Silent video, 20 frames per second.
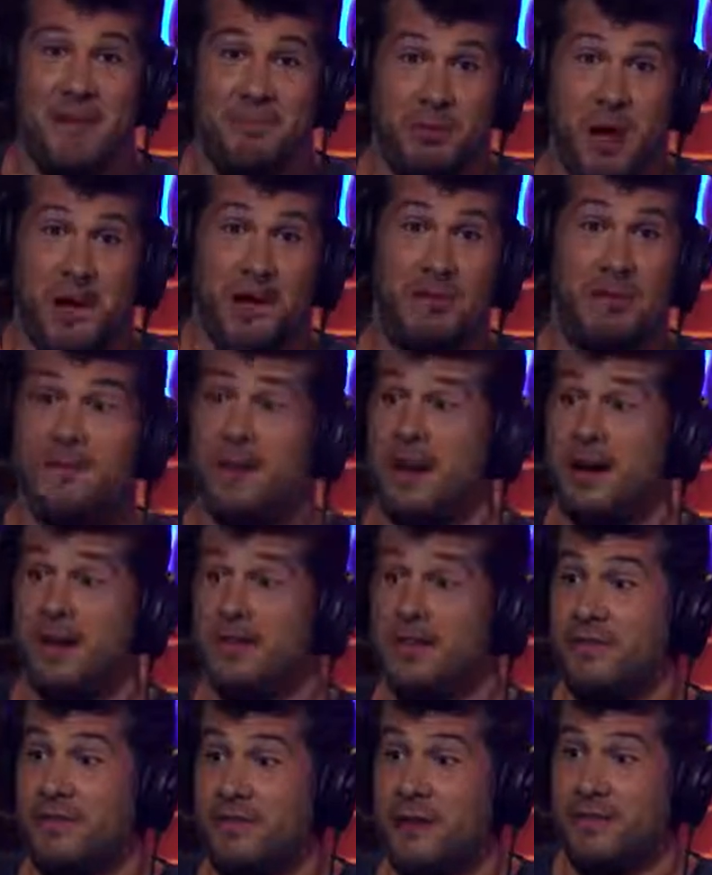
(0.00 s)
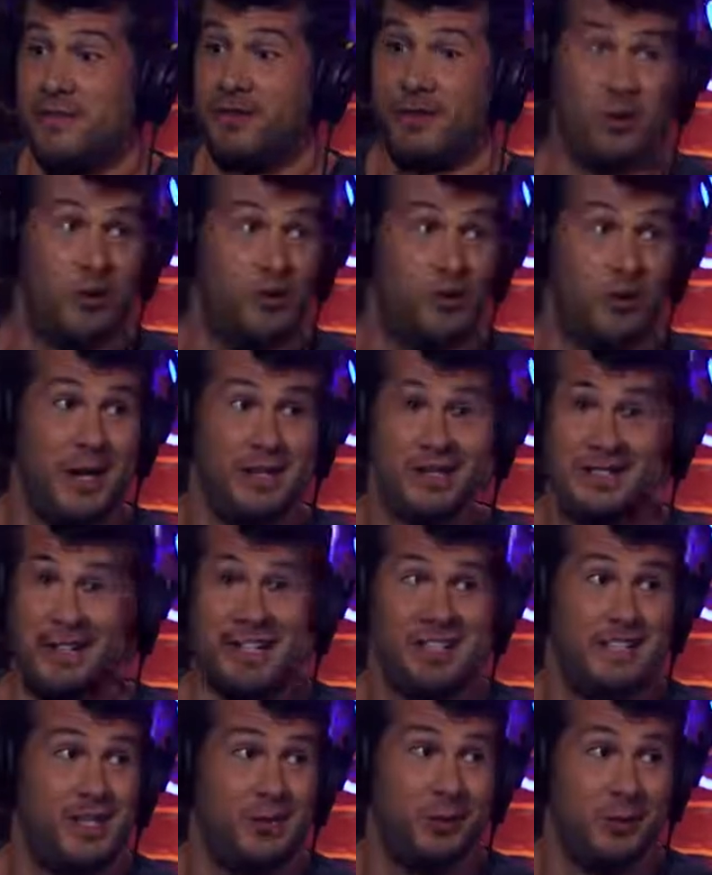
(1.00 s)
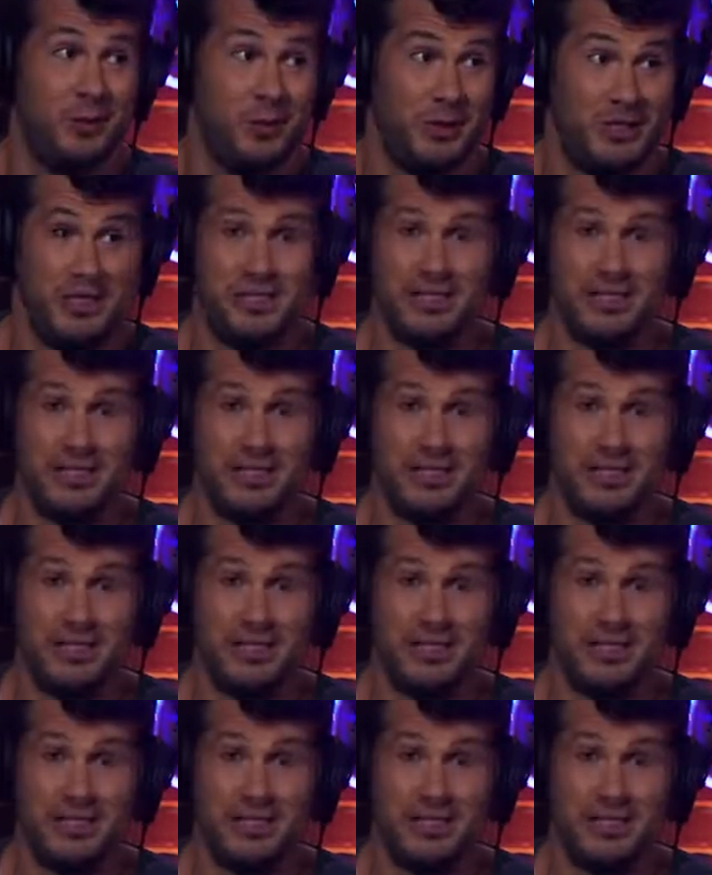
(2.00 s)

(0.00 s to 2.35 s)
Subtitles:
it'd probably be better than Feivel Goes West. That sequel really